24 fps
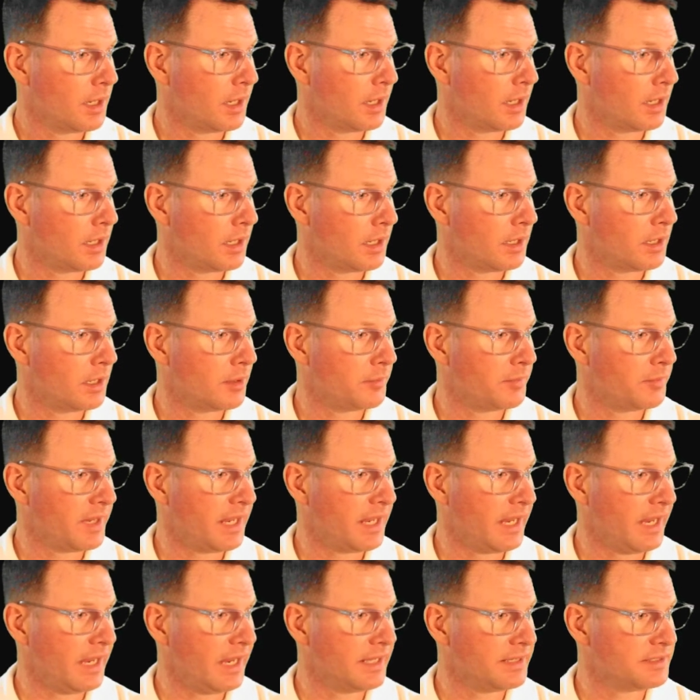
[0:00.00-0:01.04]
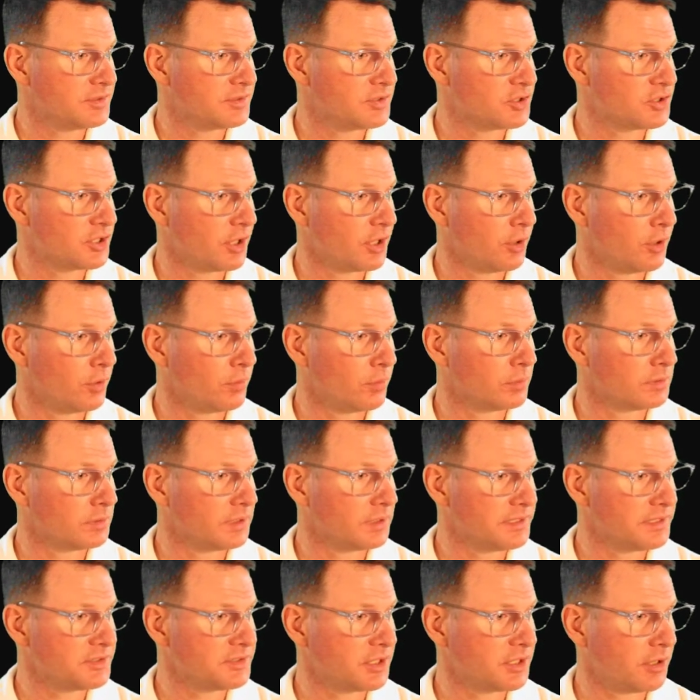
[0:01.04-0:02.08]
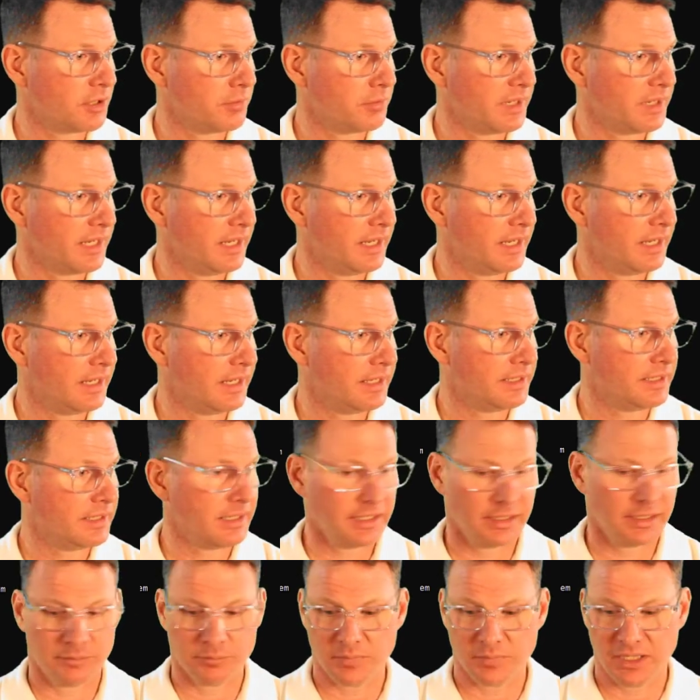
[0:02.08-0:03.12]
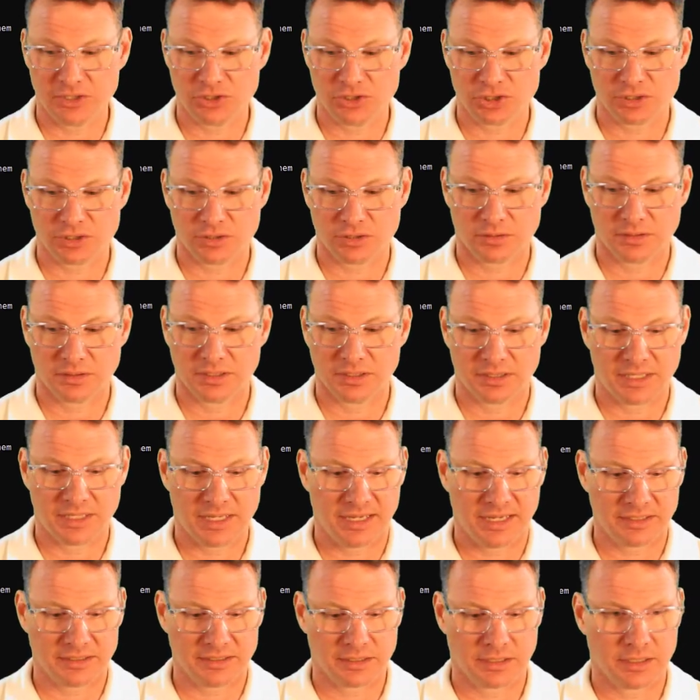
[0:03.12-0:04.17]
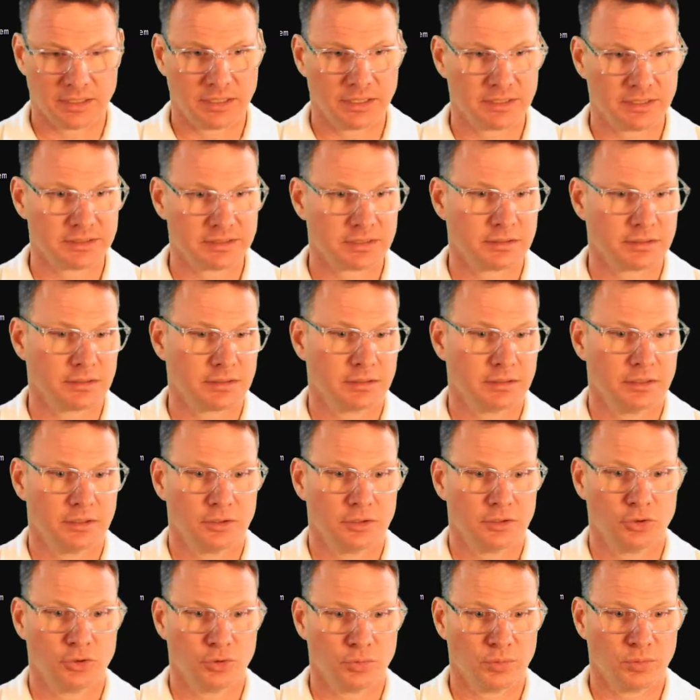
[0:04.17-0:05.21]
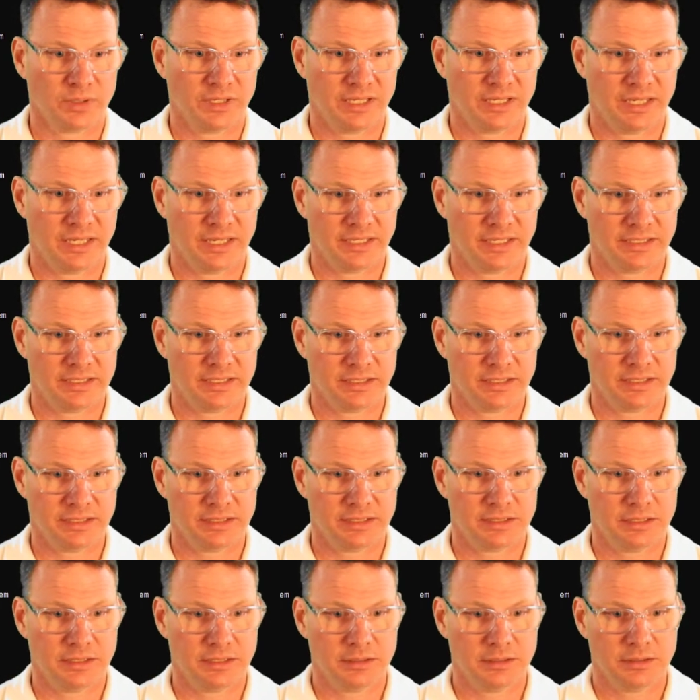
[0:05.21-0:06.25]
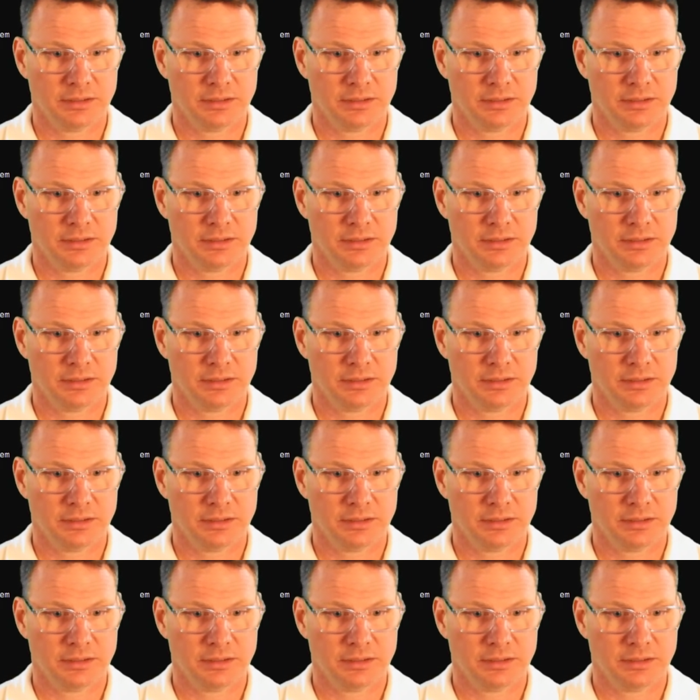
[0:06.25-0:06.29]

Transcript: Um, and so let's go ahead and make sure that that got created.